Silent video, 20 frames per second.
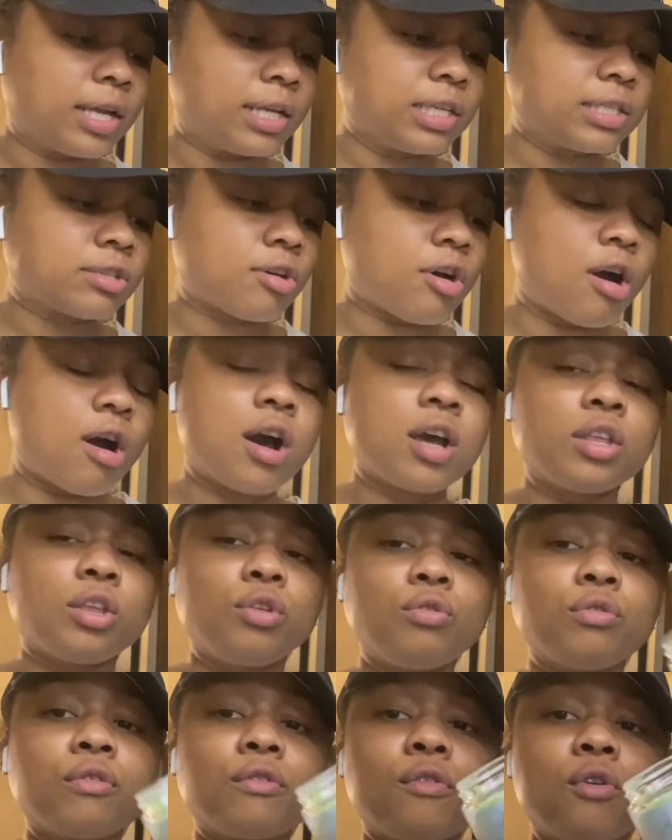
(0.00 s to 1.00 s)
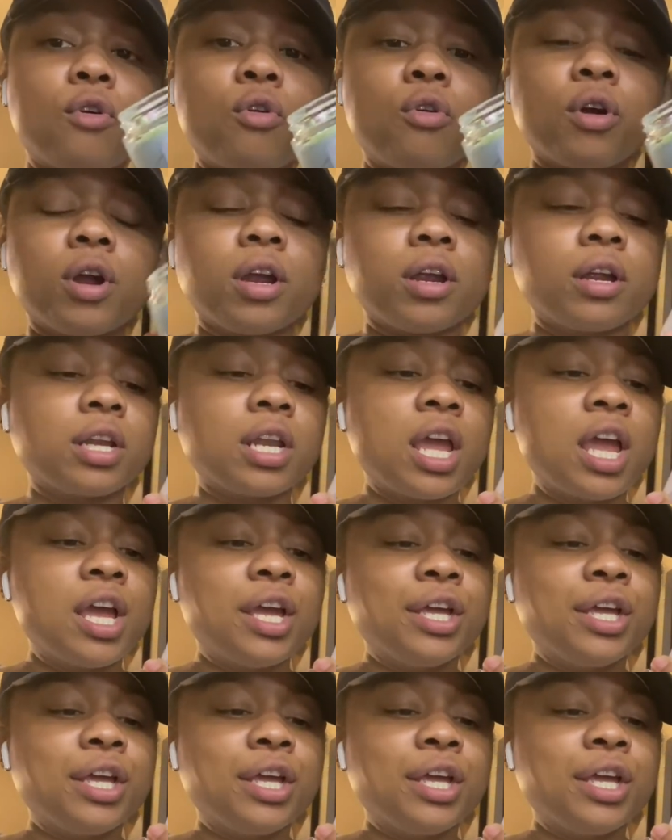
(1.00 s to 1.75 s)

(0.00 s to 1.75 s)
And it's called Unicorn